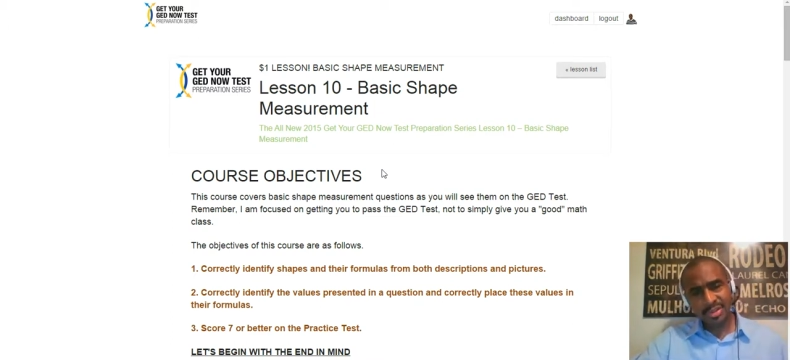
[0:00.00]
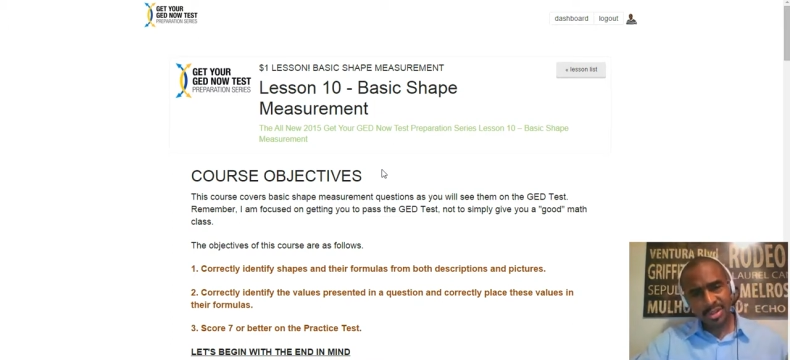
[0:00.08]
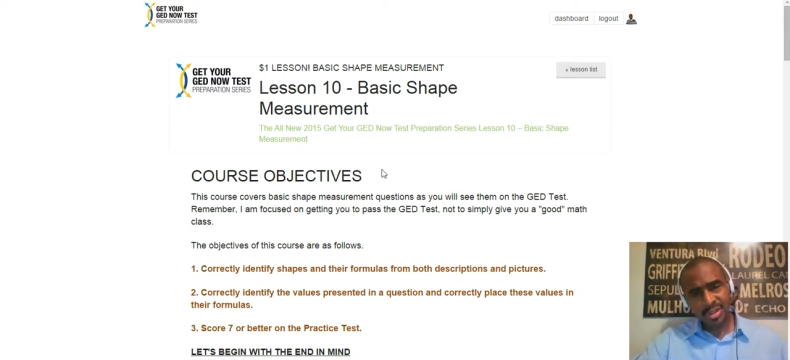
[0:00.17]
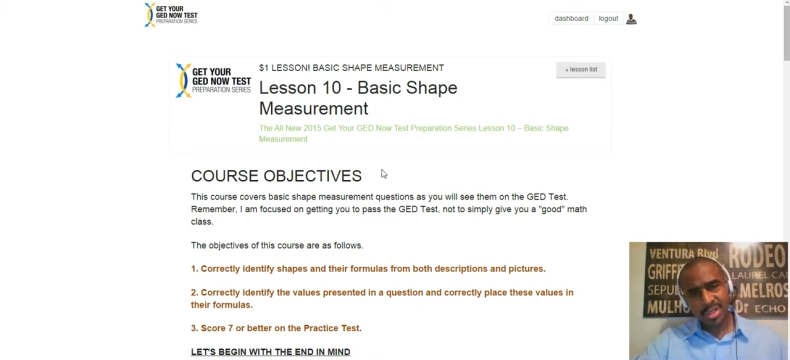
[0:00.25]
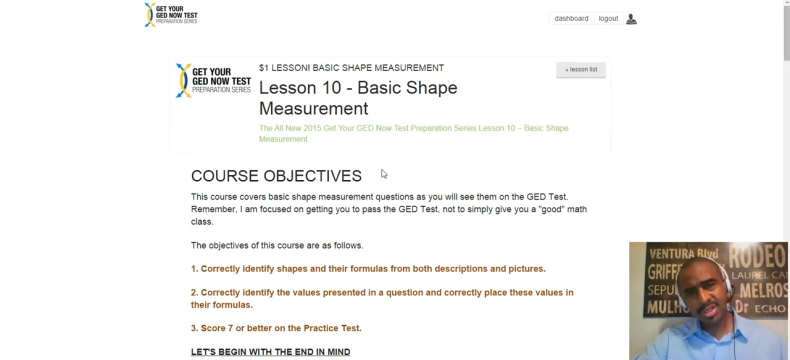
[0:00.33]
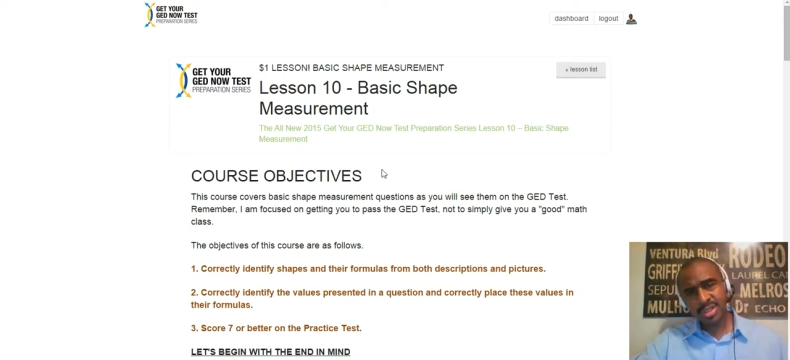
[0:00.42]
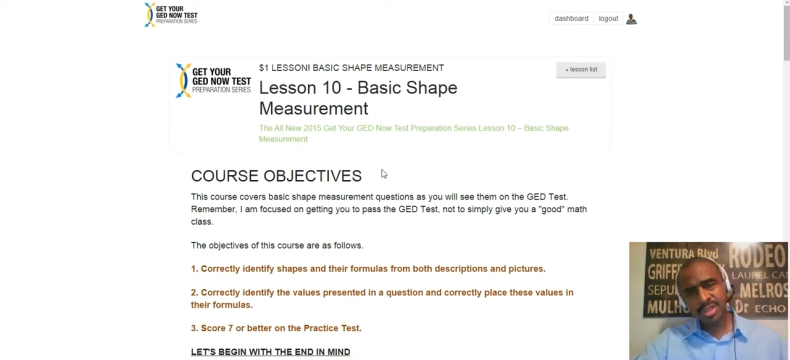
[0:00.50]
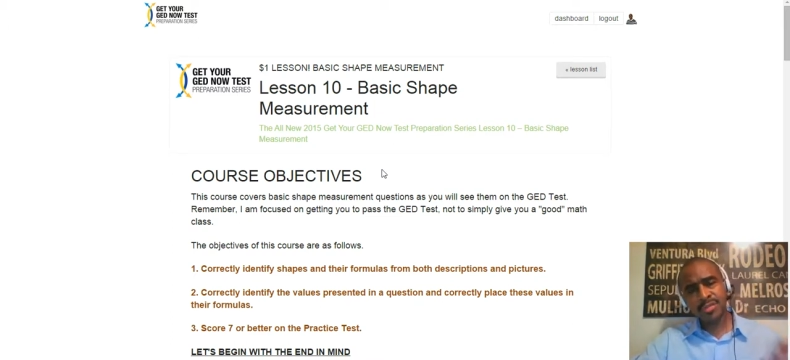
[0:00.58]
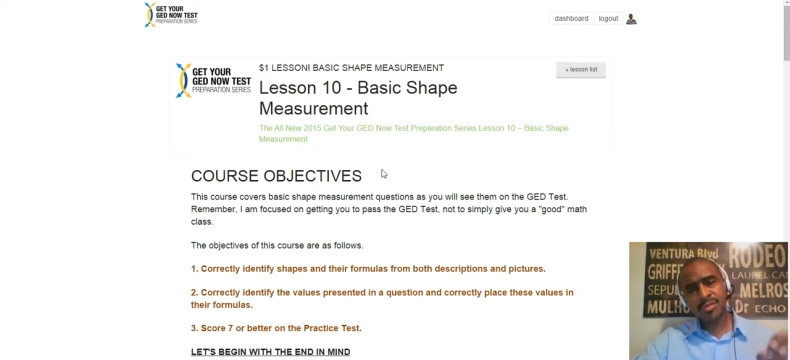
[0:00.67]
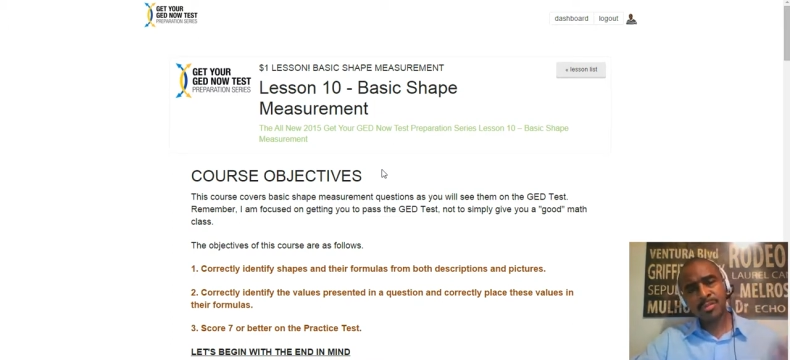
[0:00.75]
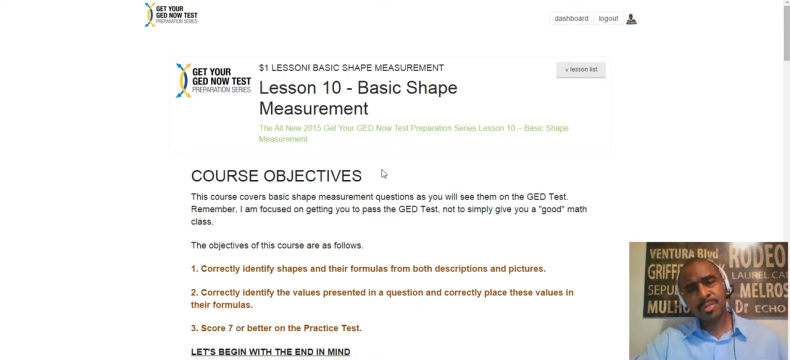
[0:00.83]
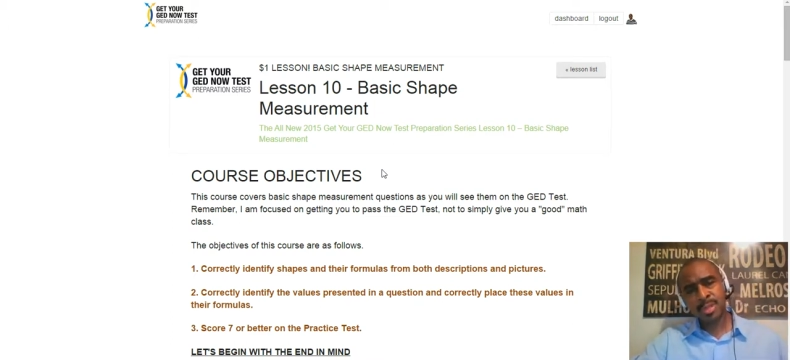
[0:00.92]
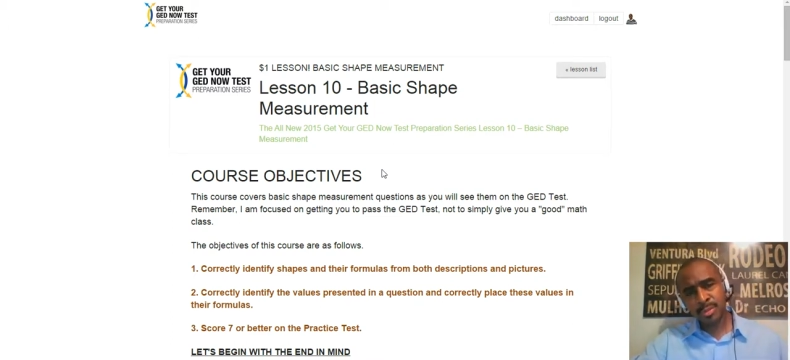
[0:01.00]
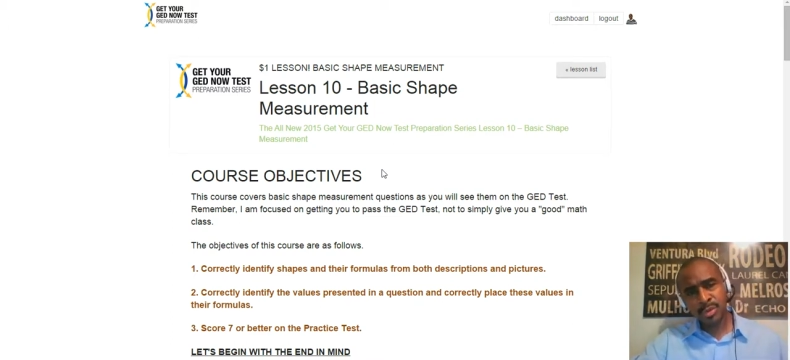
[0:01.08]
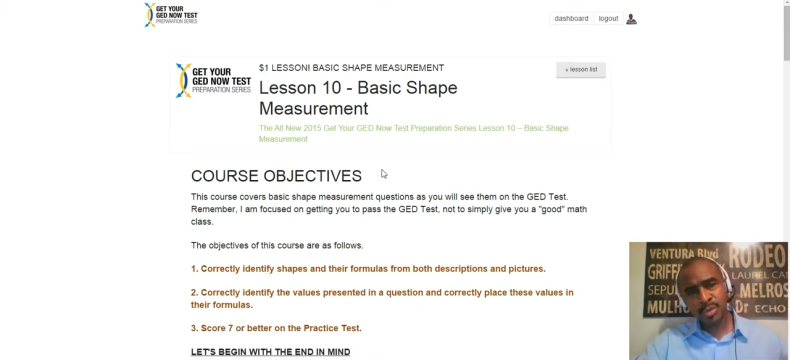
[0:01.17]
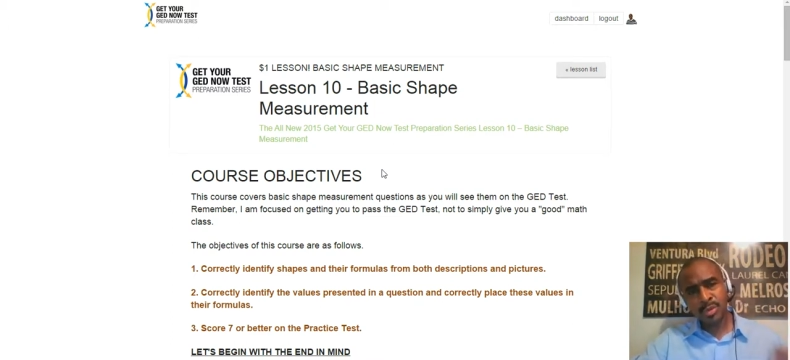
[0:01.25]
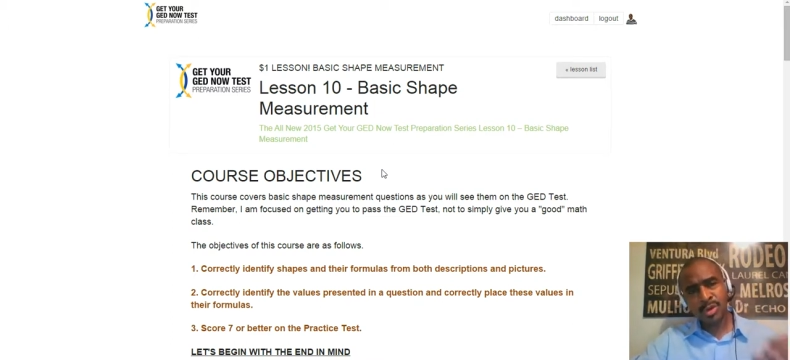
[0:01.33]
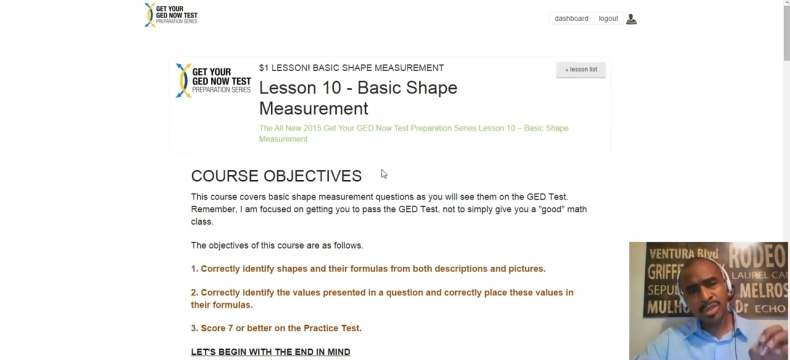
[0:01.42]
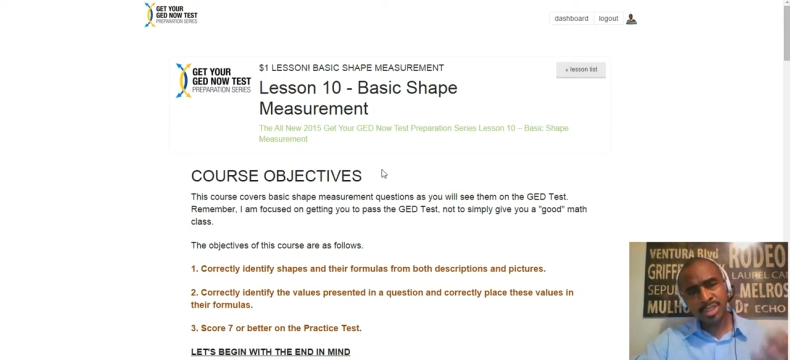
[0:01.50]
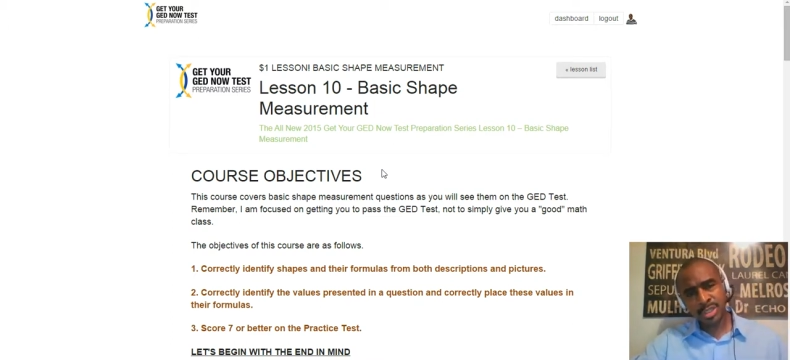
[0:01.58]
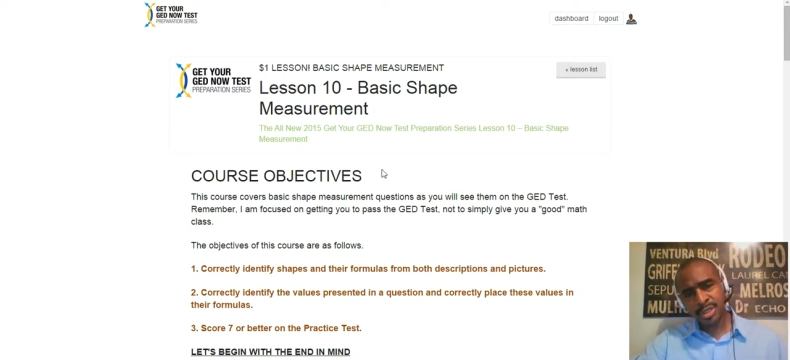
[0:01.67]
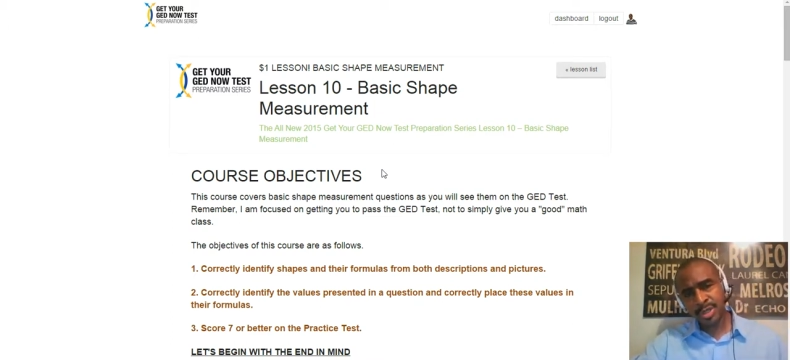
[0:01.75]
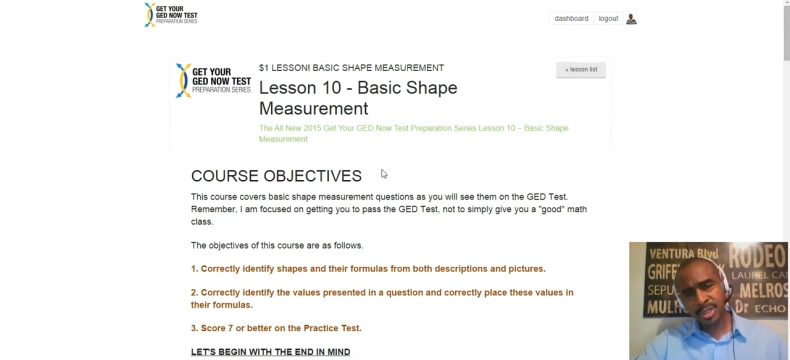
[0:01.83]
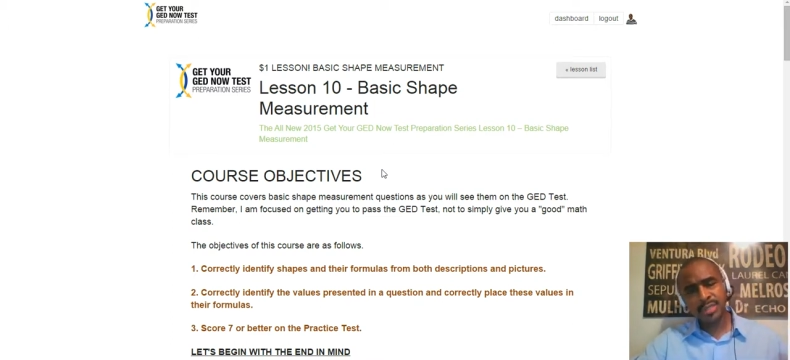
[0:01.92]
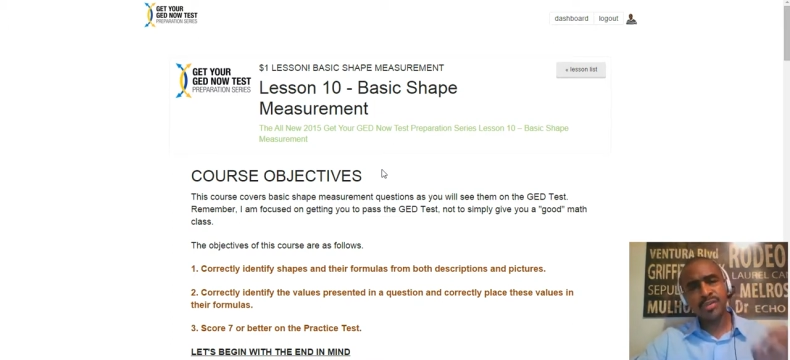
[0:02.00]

This is for people who are serious.